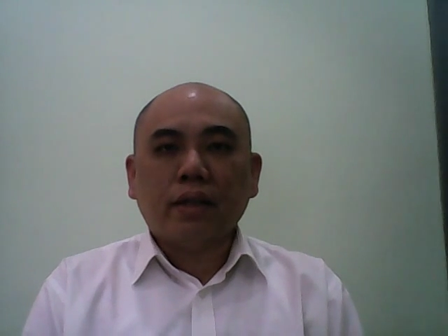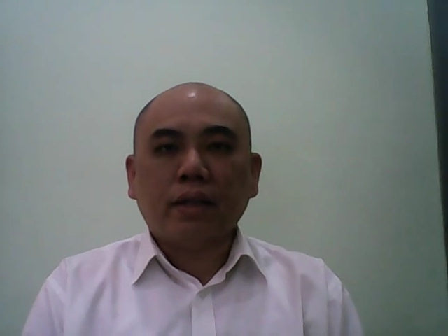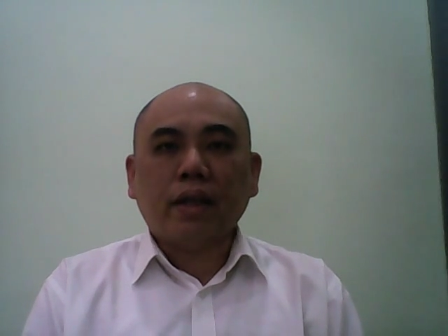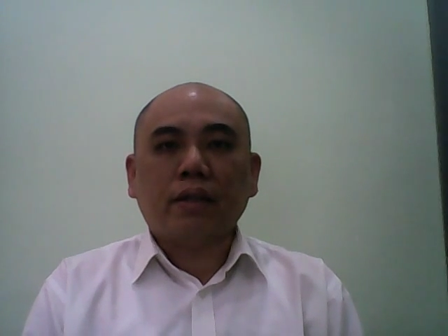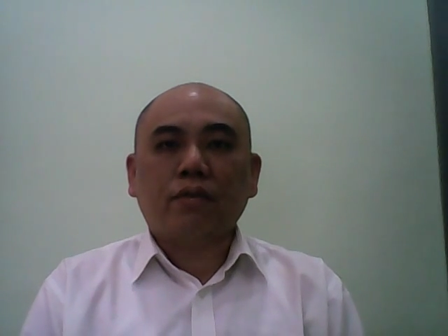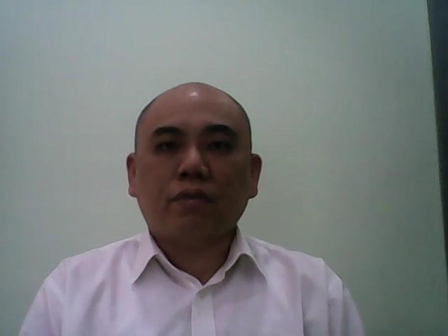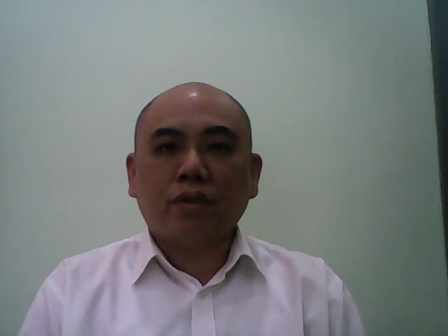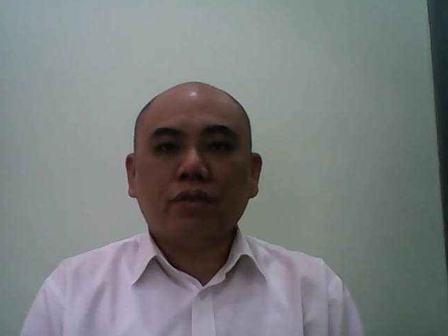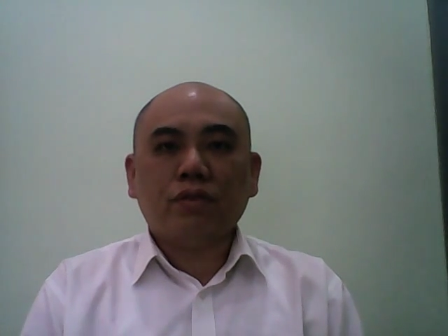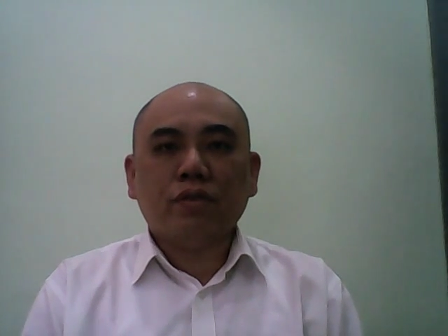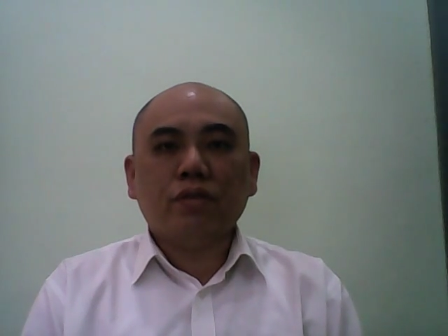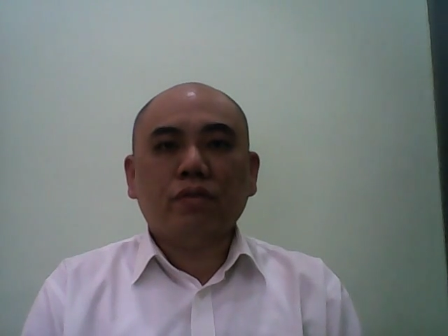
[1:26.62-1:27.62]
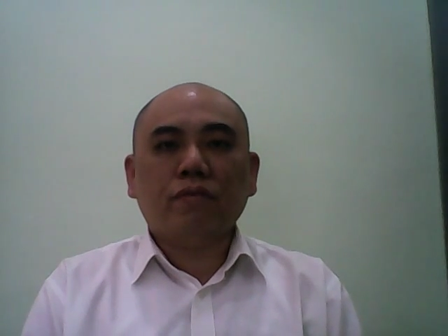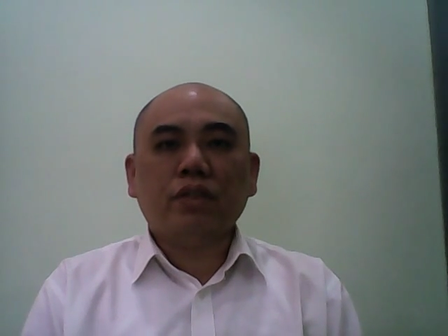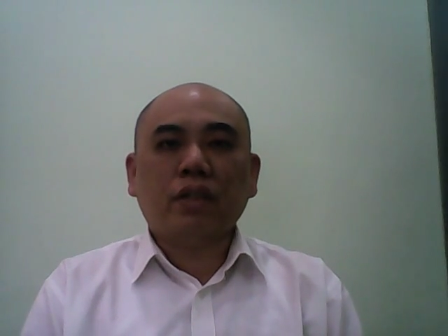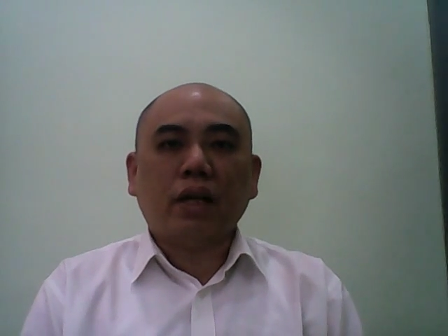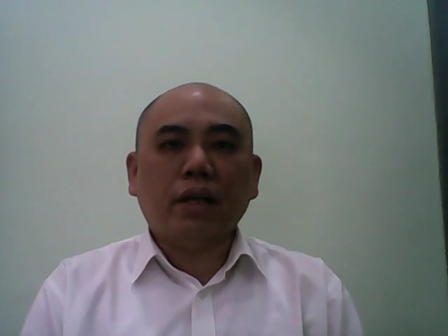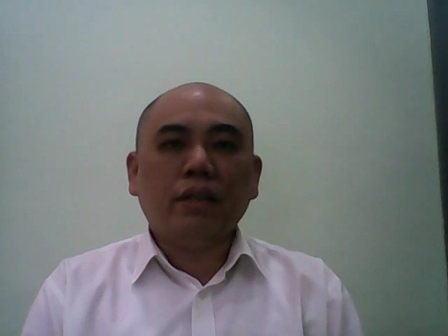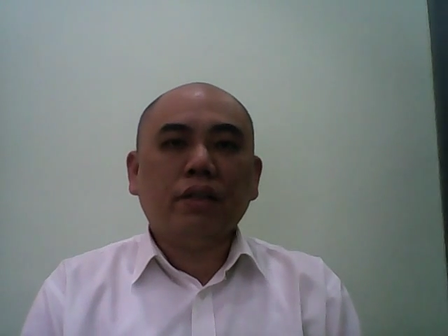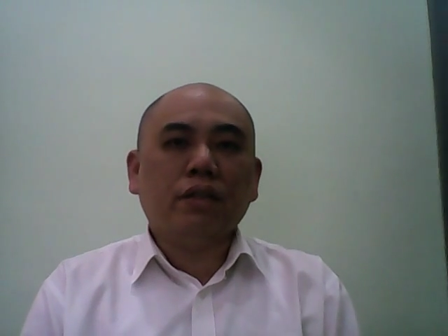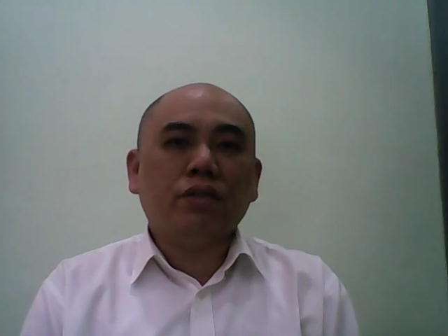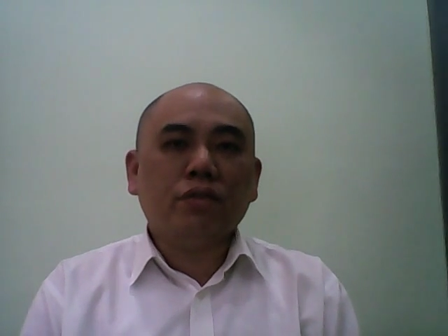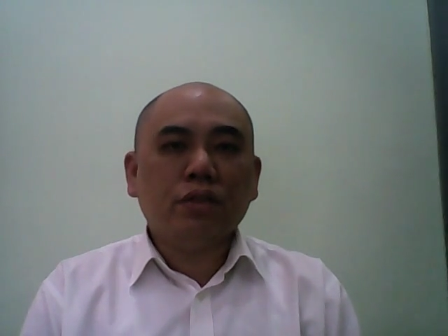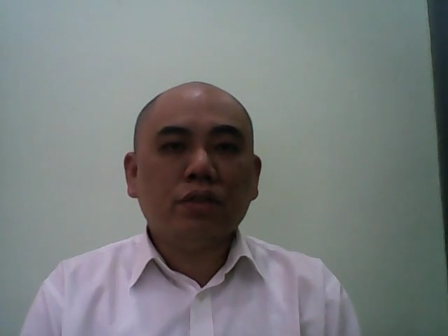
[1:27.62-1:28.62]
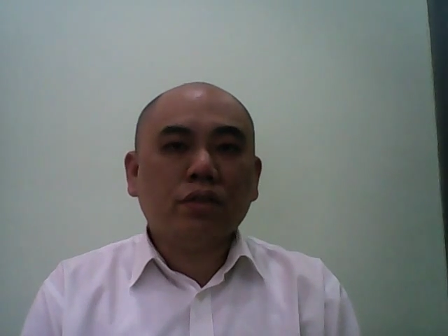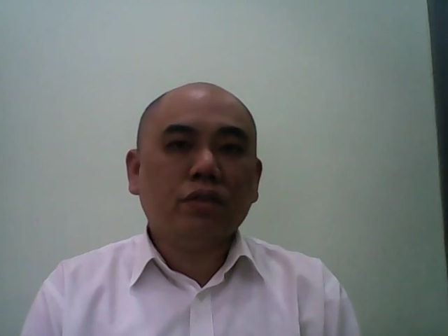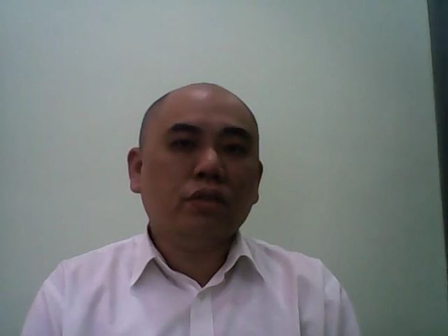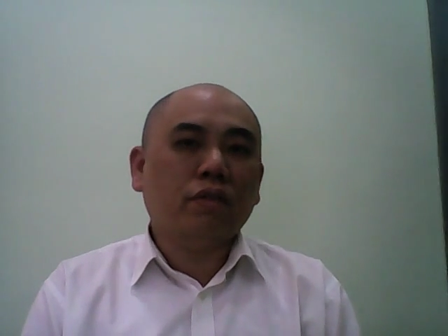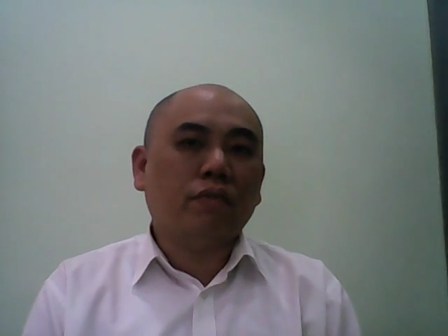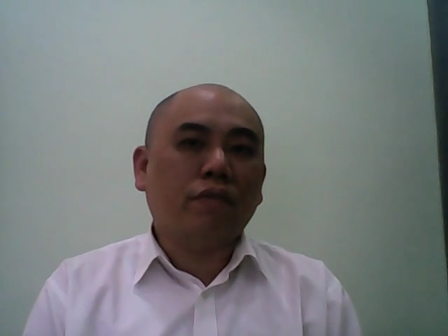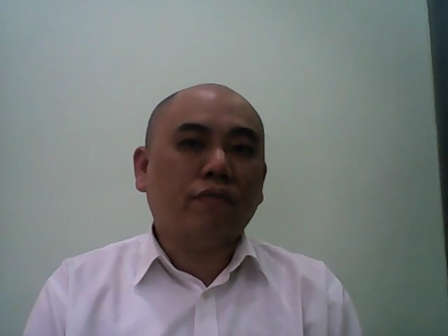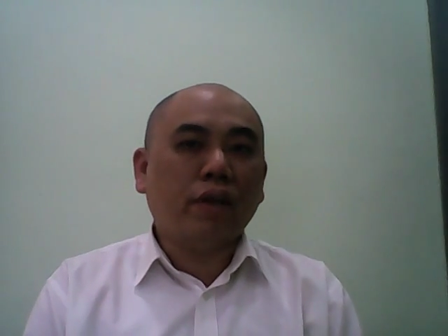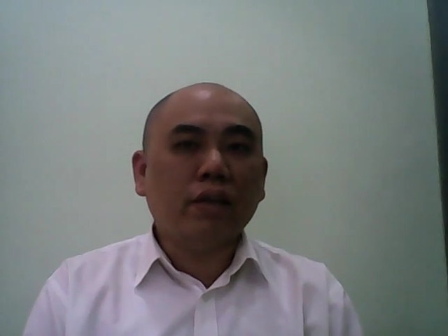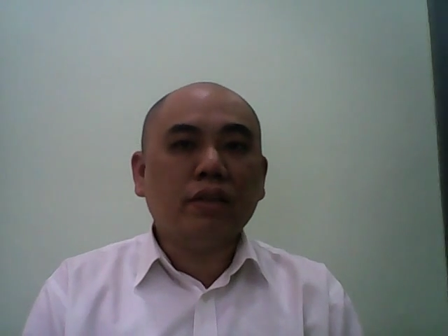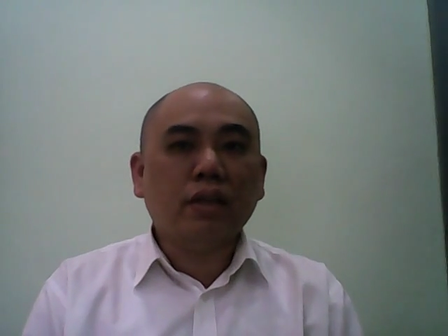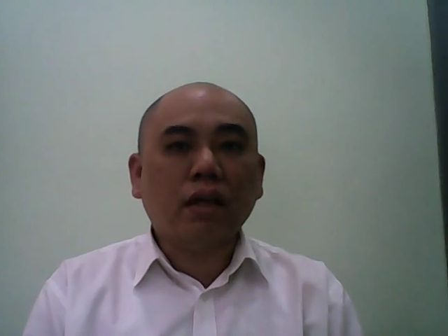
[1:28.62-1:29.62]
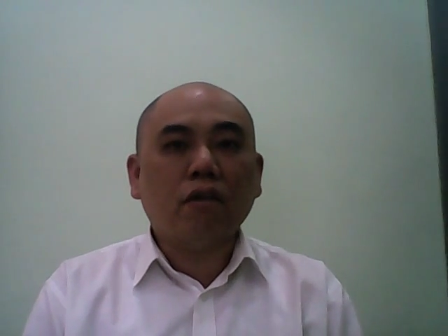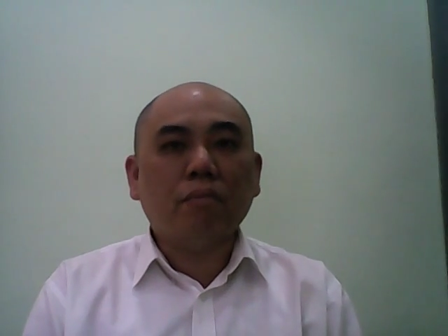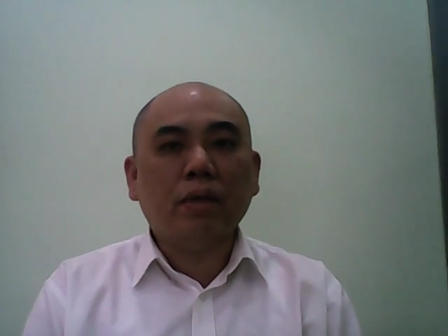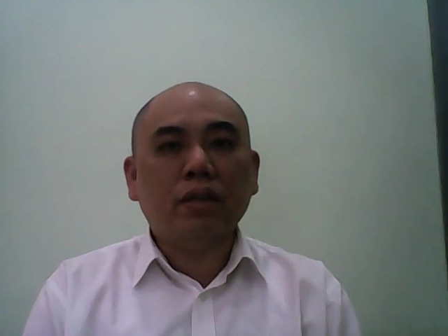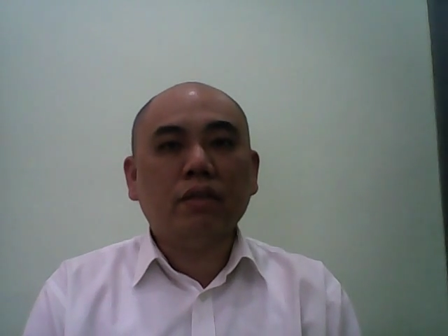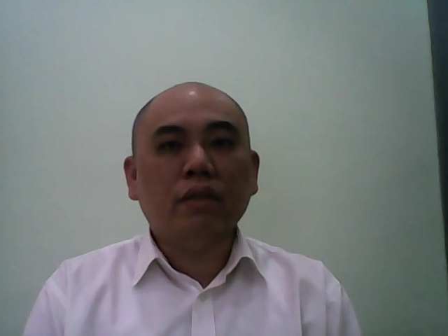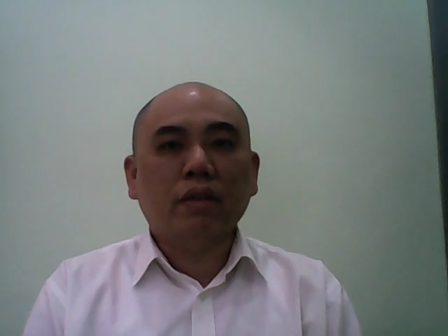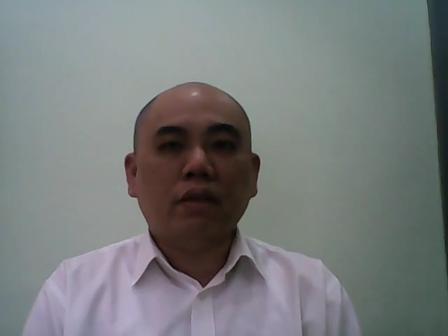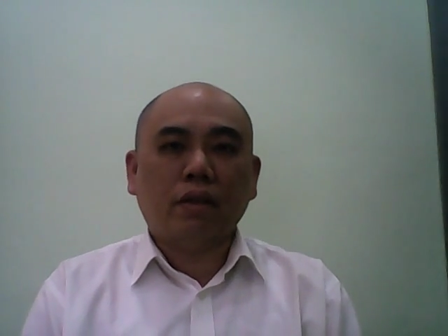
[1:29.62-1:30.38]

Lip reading: that questions which are under the jurisdictions of the federal government,